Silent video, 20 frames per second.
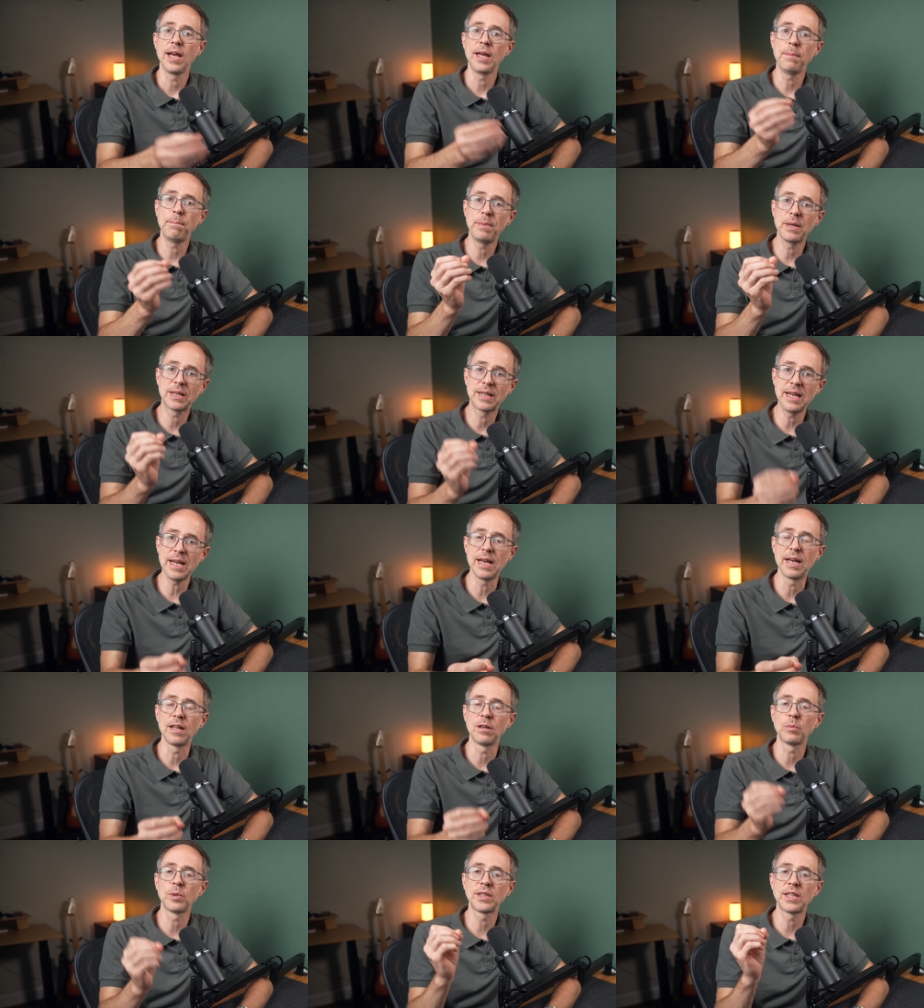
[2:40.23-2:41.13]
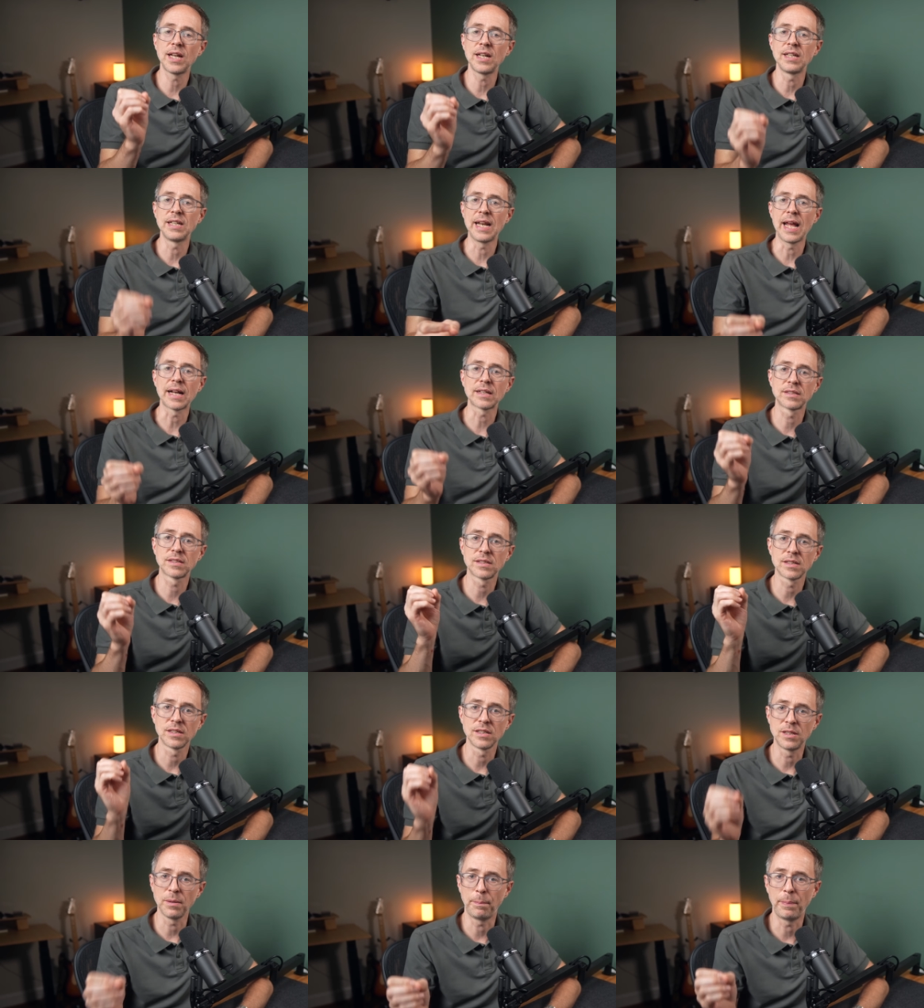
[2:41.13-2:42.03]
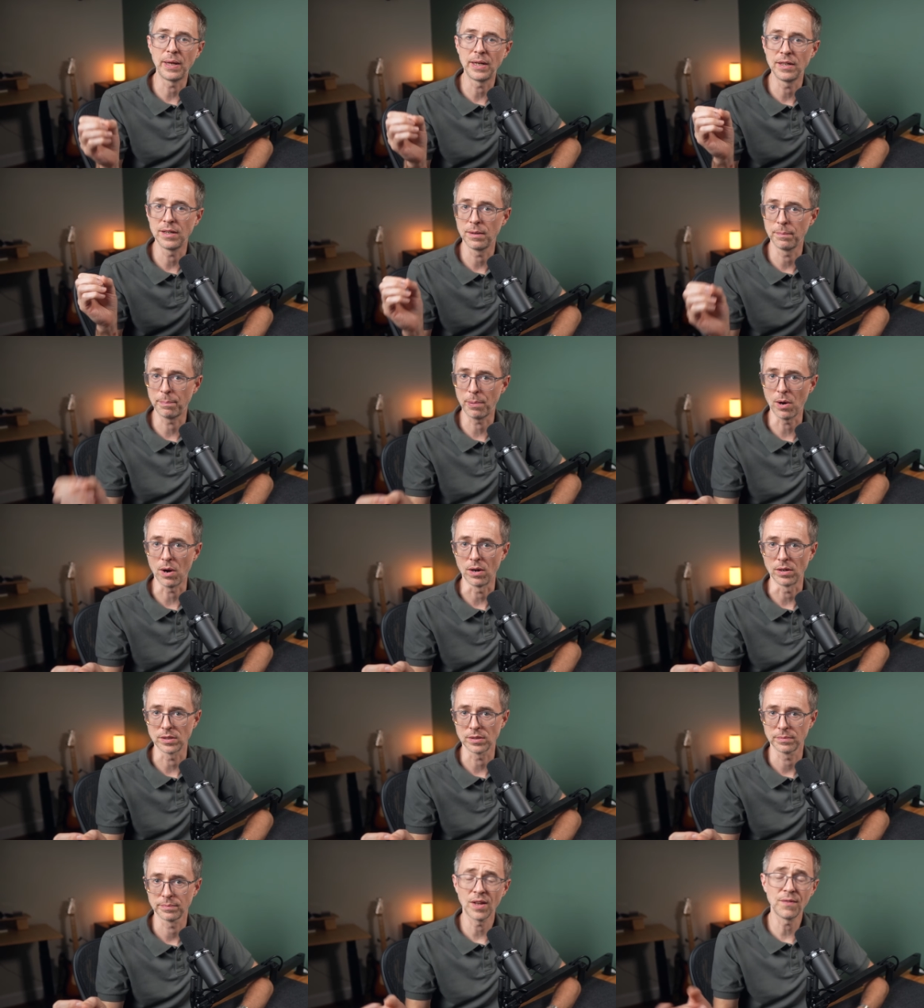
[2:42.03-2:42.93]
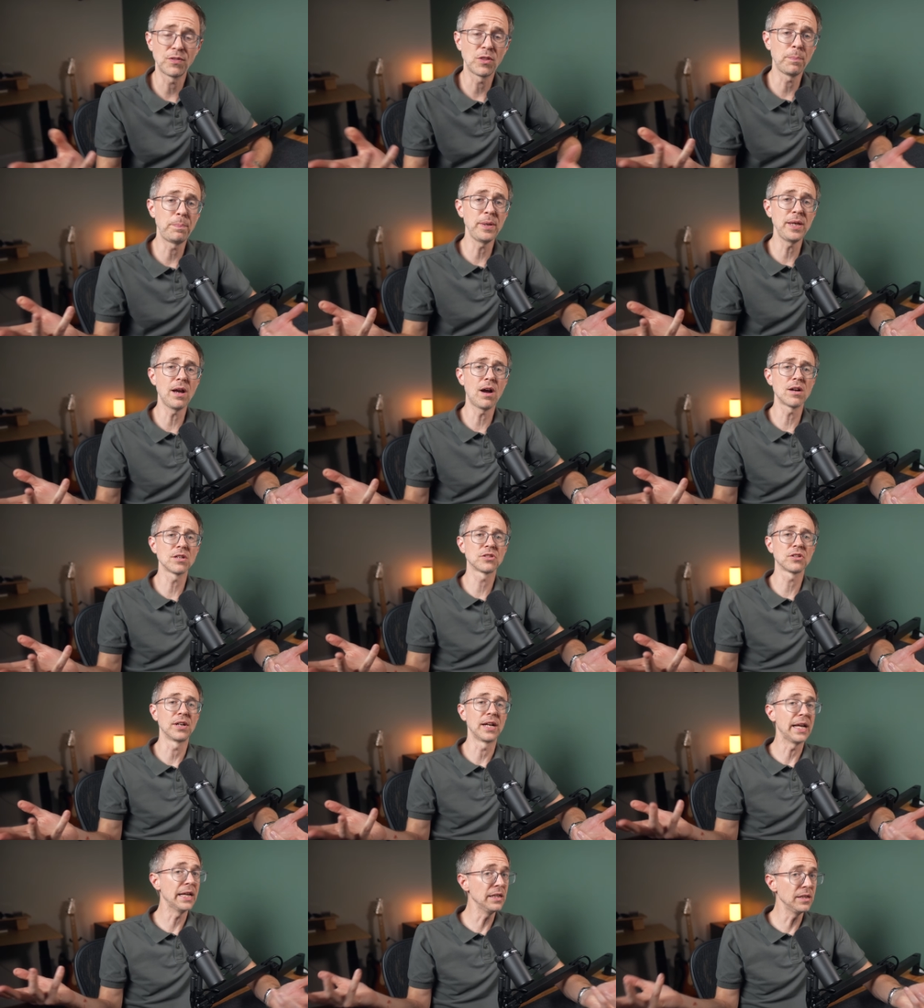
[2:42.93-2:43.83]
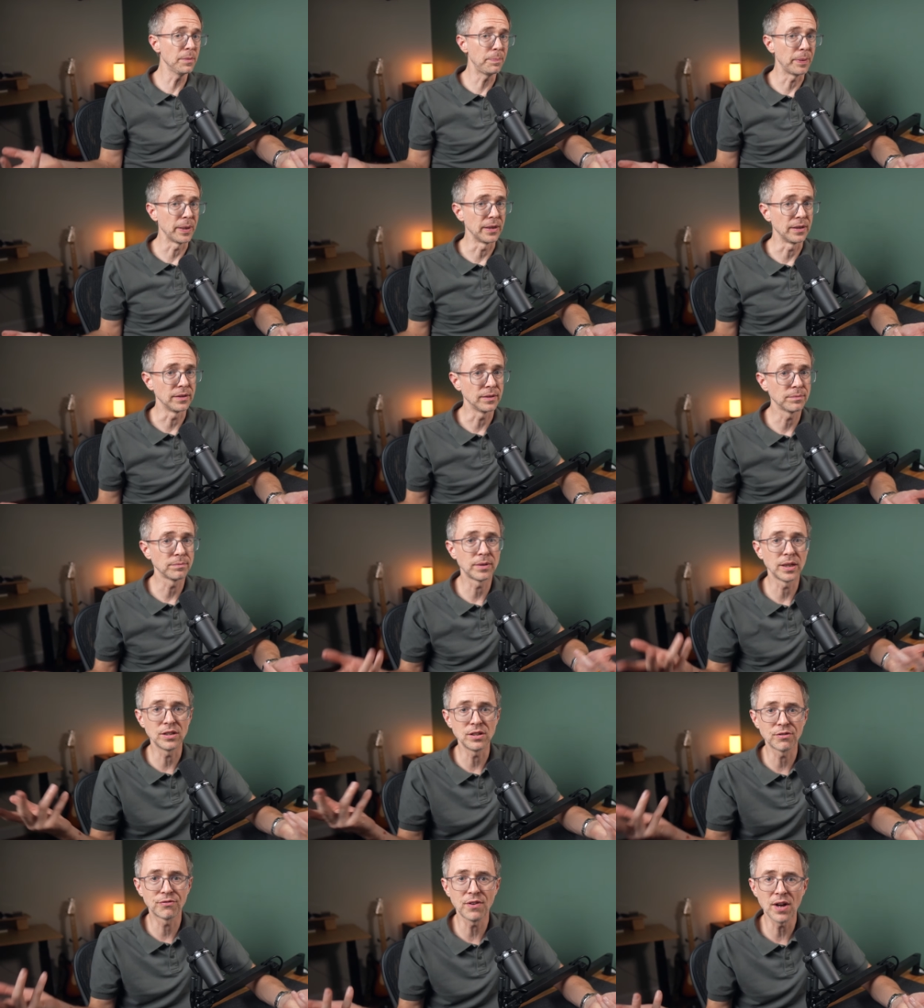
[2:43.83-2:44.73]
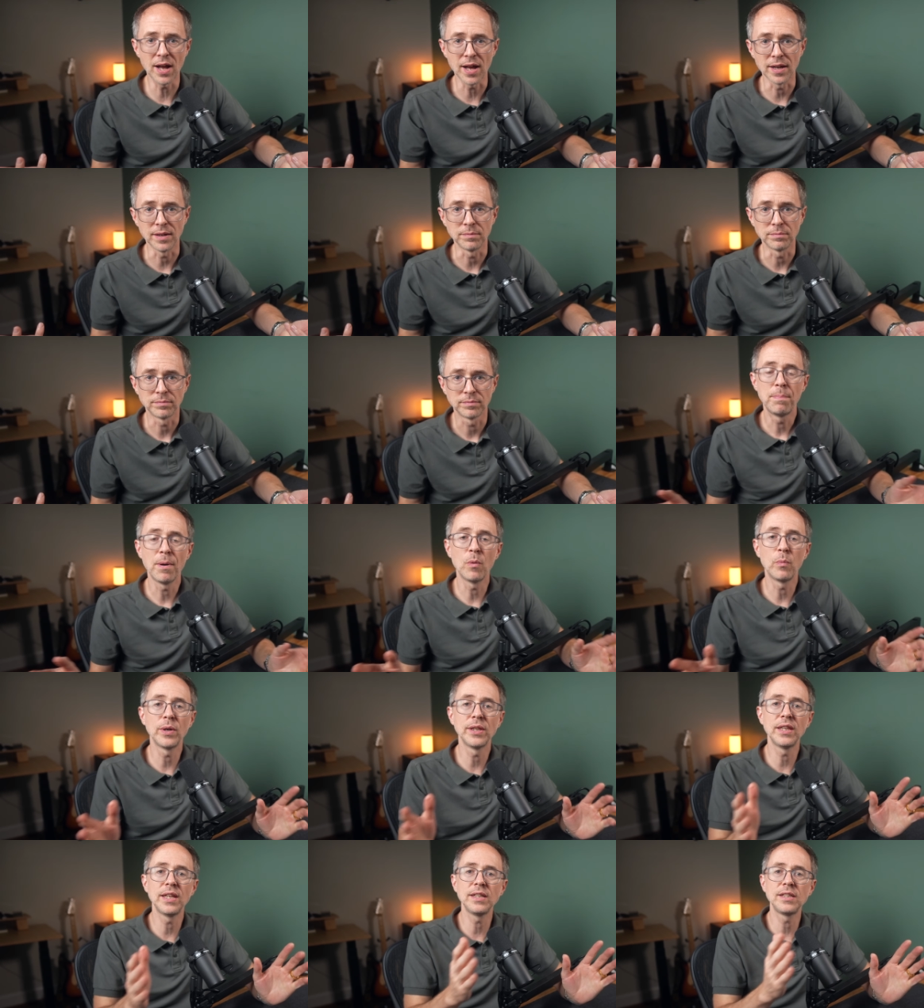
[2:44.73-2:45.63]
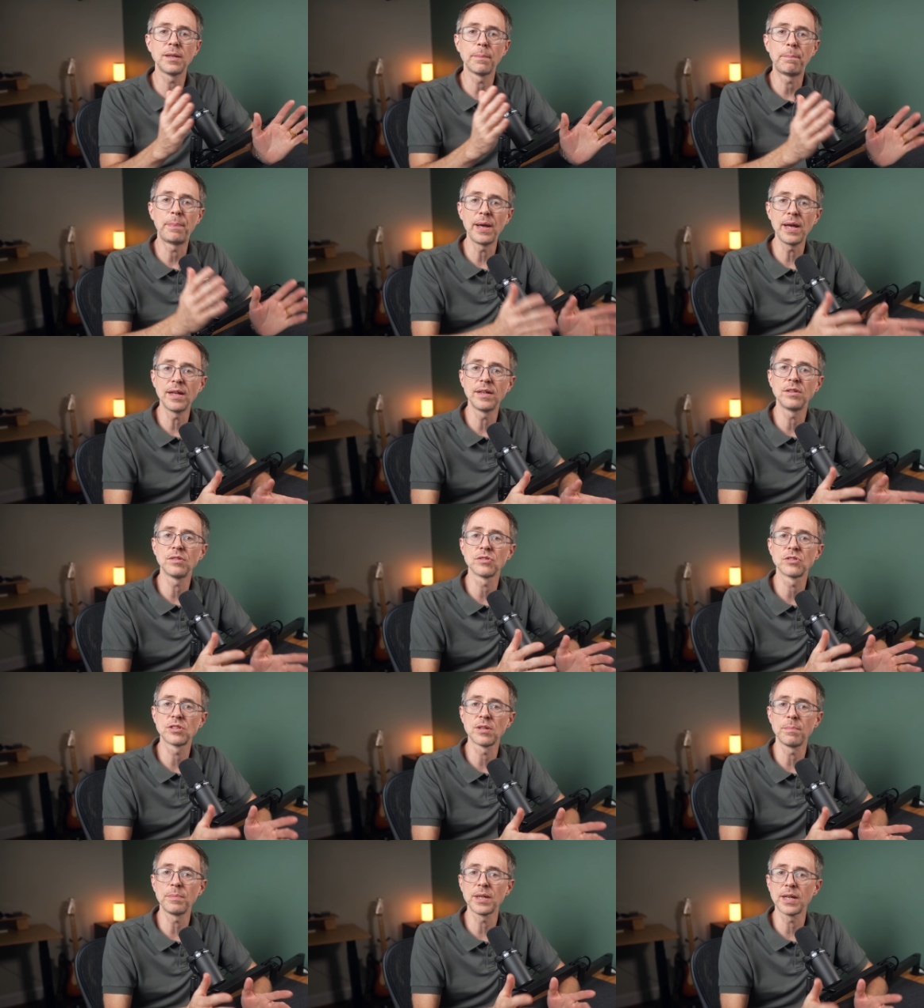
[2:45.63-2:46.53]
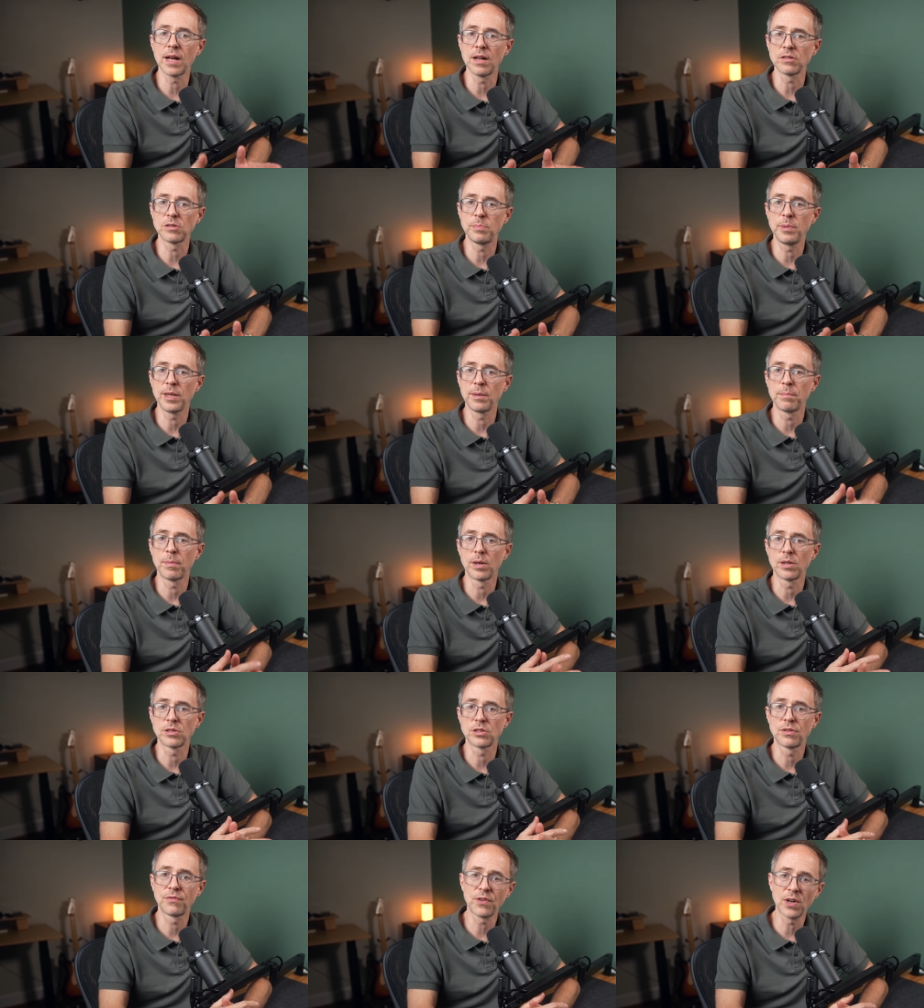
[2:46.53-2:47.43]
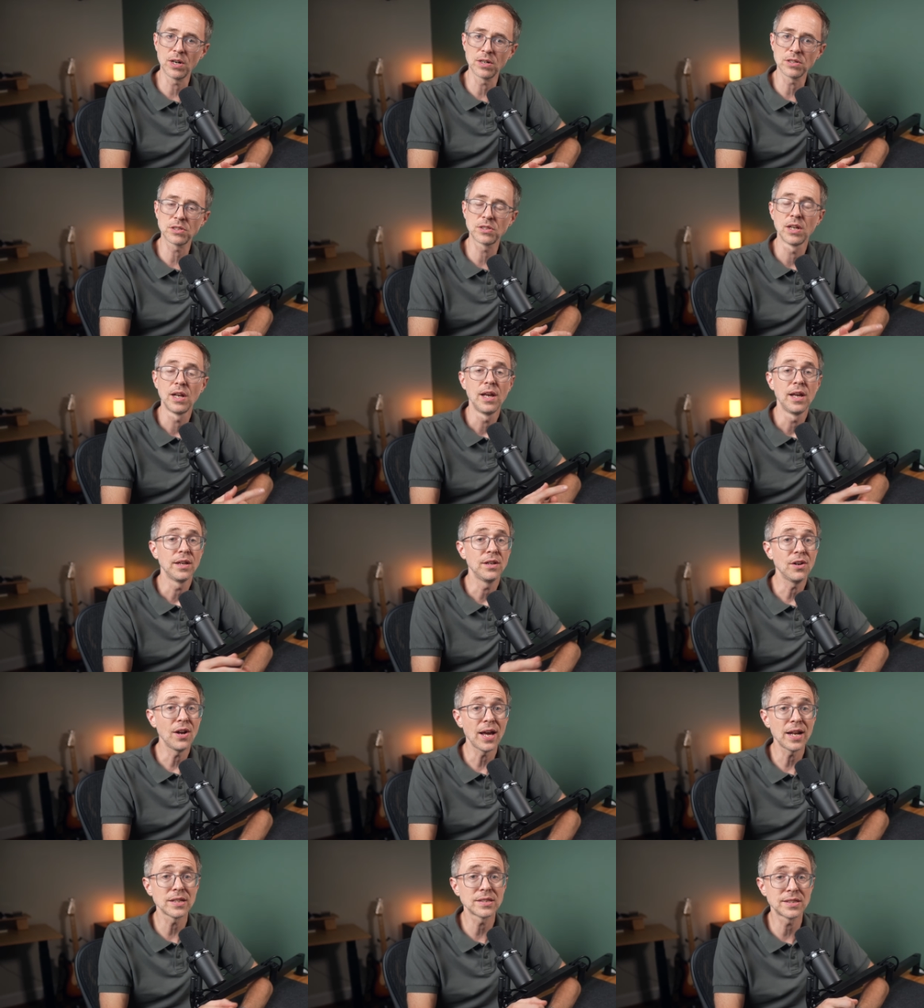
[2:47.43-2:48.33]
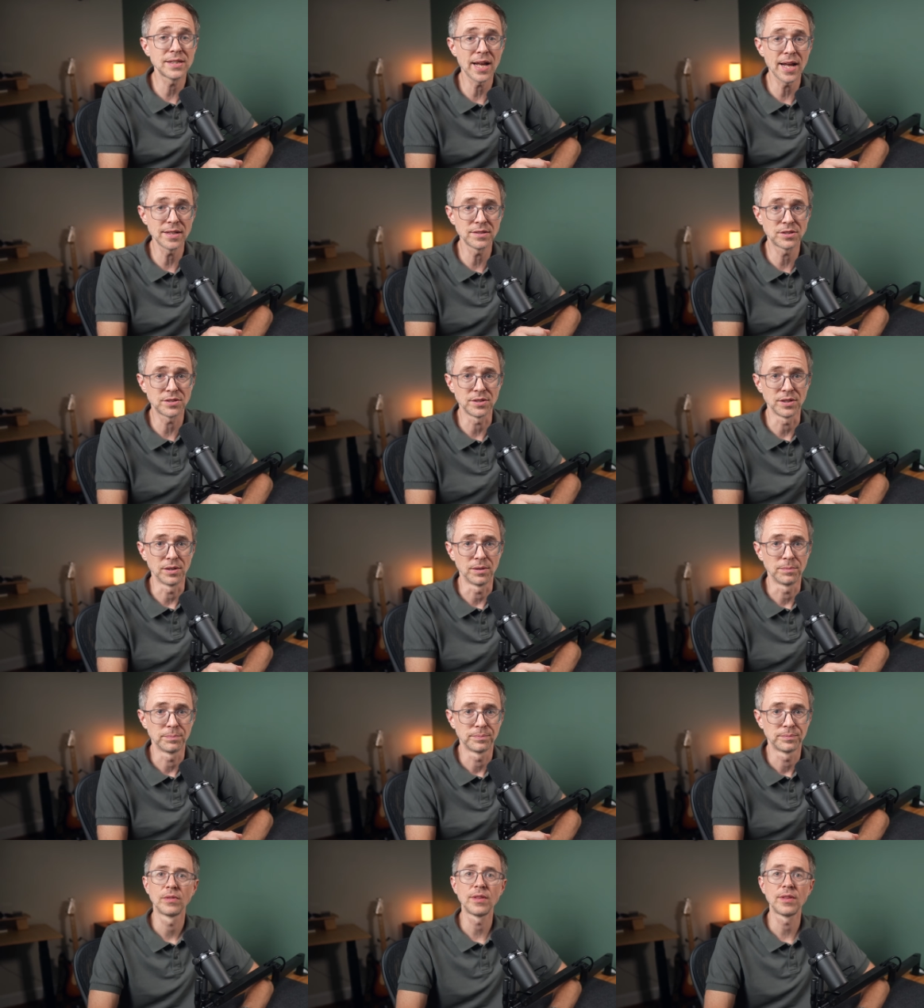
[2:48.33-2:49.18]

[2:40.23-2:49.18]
and begin with that next dependent part. If the PRs are independent, then you're fine. But when they depend on something else being merged first, you're at a standstill.